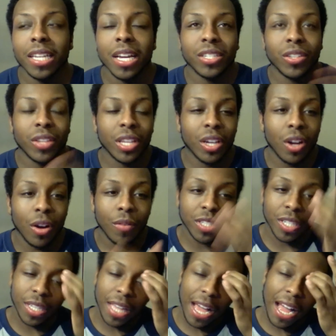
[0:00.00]
So they go over
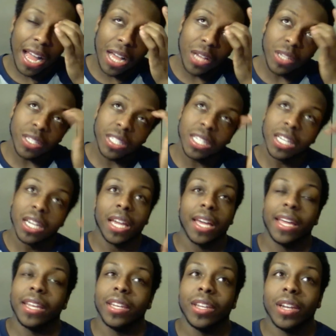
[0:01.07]
to the house
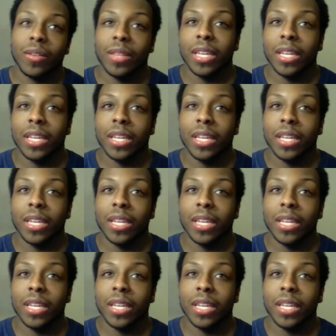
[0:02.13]
and you know,